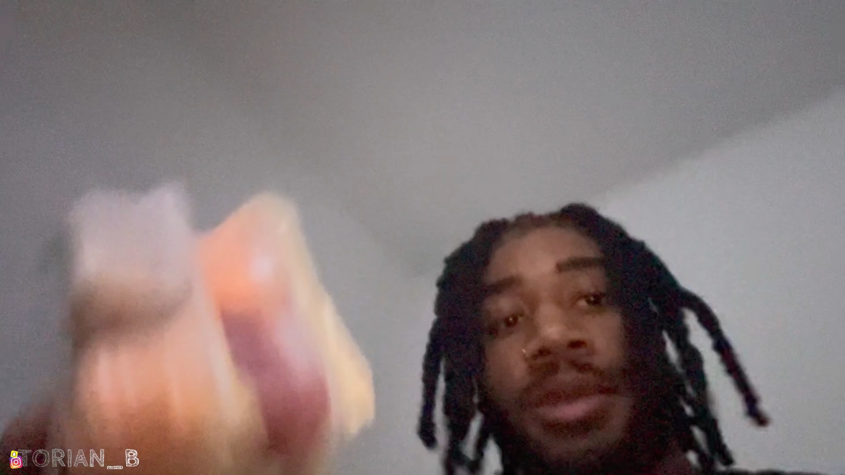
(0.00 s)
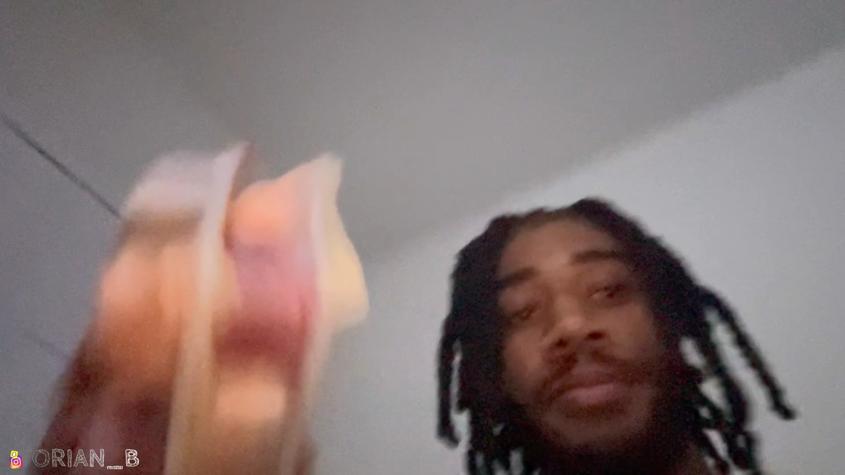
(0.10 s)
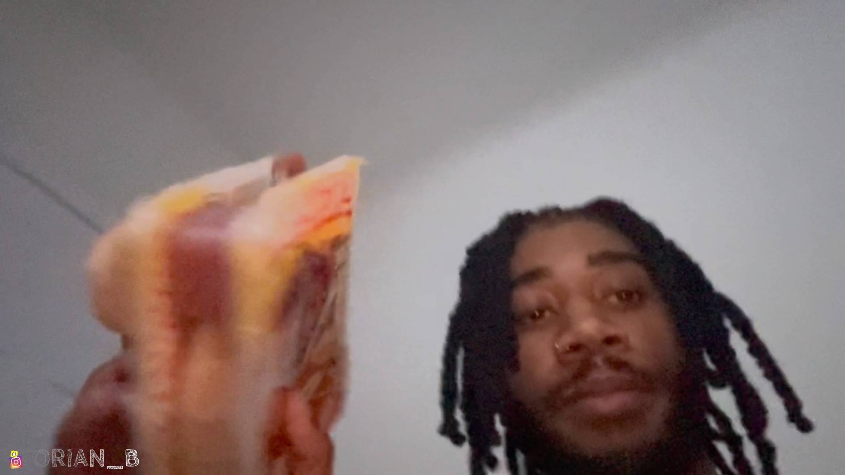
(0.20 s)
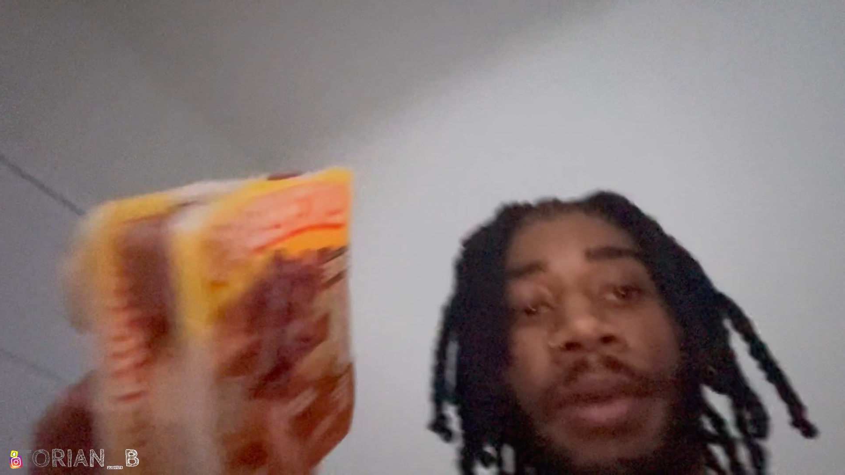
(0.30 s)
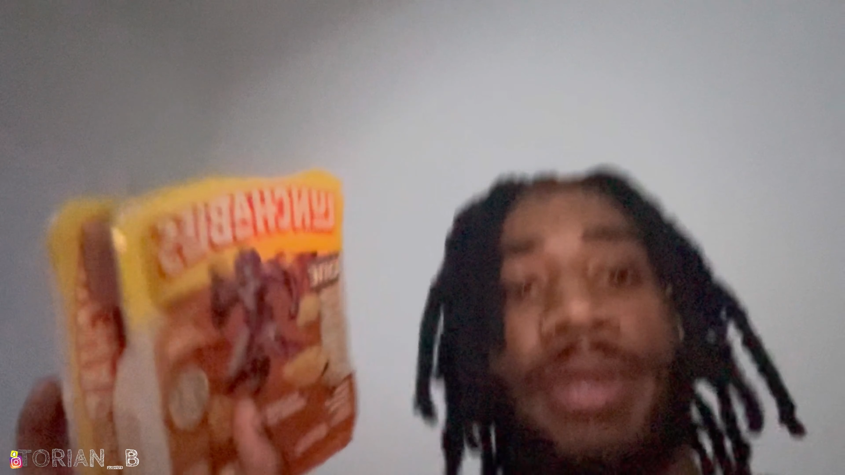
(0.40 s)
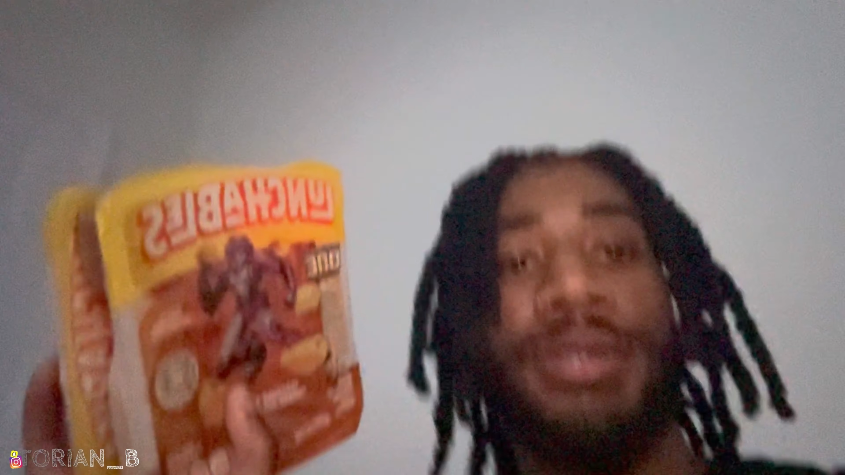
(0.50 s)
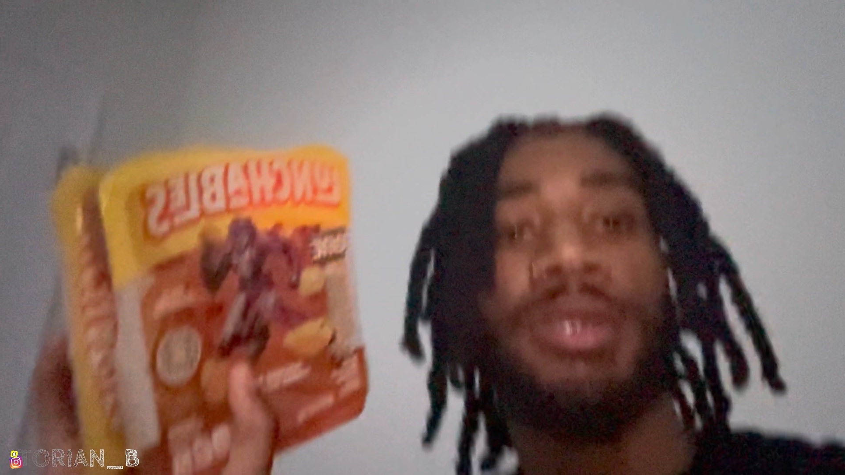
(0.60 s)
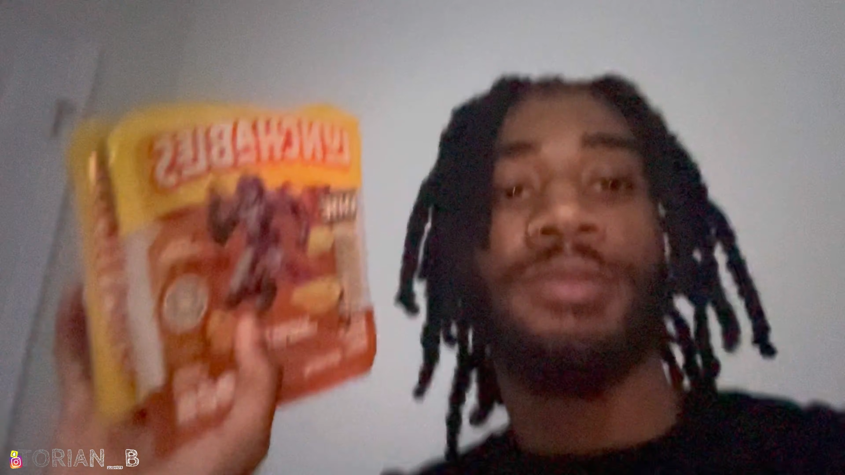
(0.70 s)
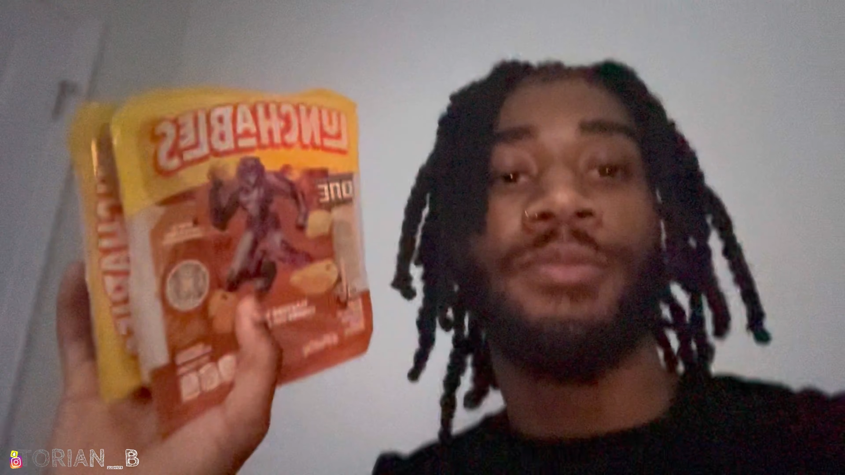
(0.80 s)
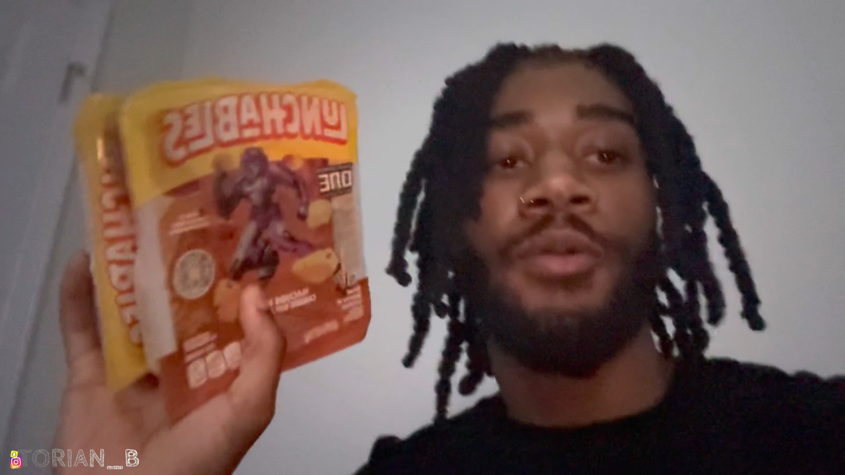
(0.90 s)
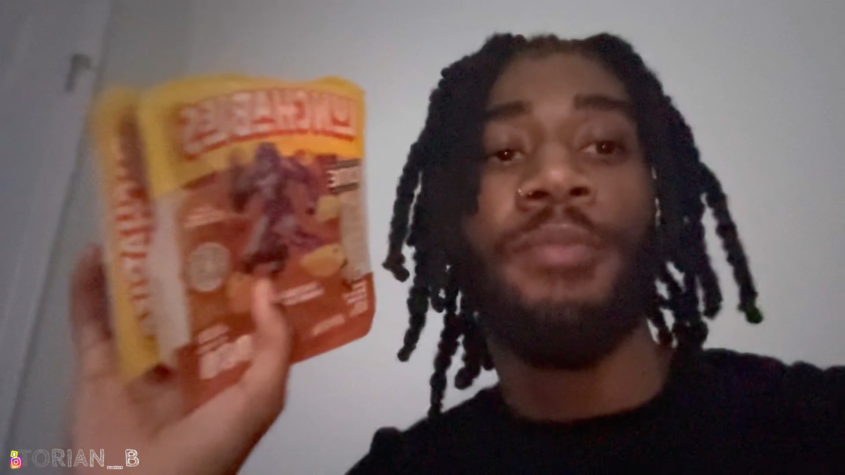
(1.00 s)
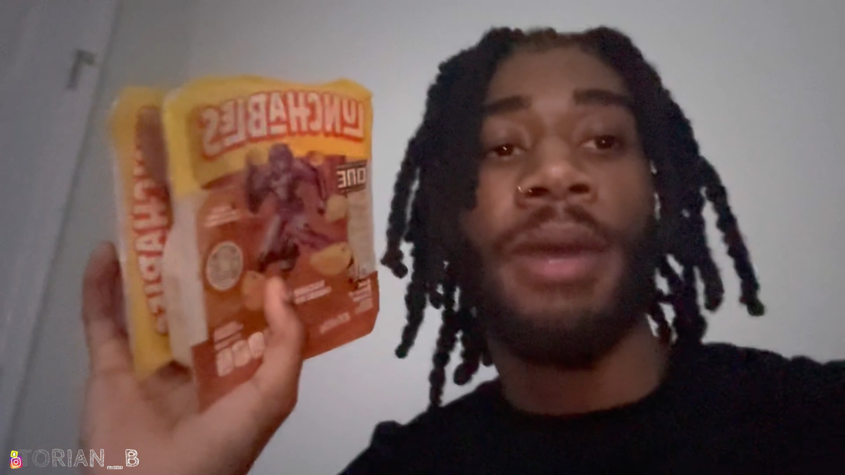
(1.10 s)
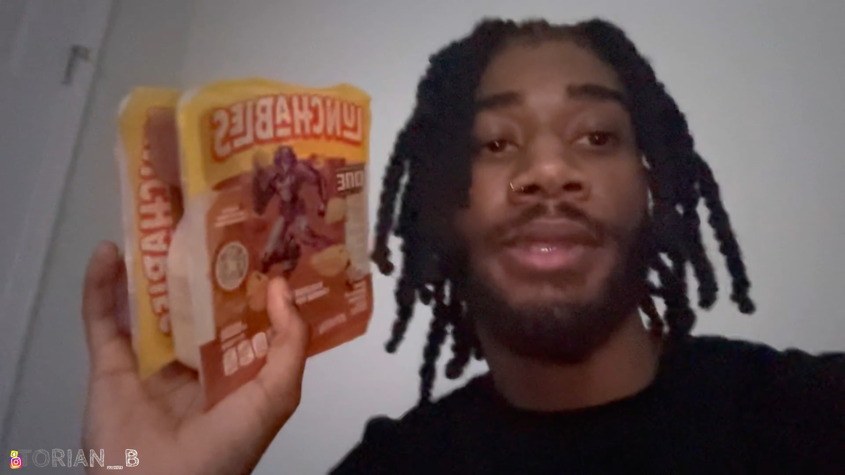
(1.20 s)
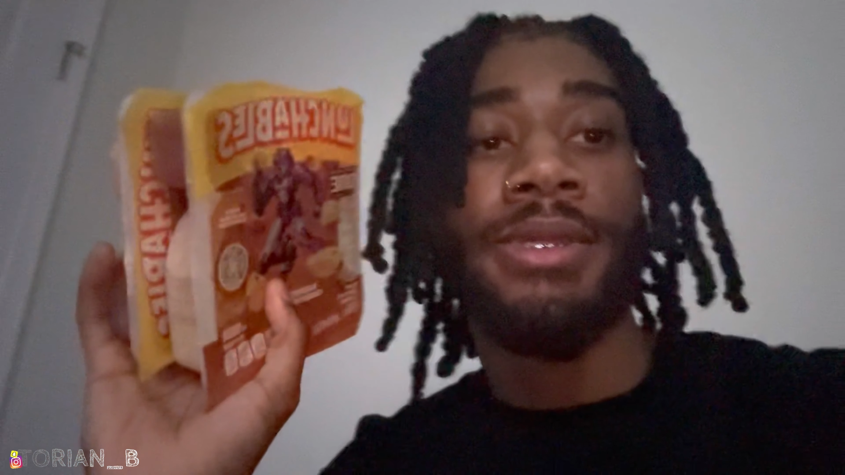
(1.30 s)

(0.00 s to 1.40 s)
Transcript: to be making some, well, we about to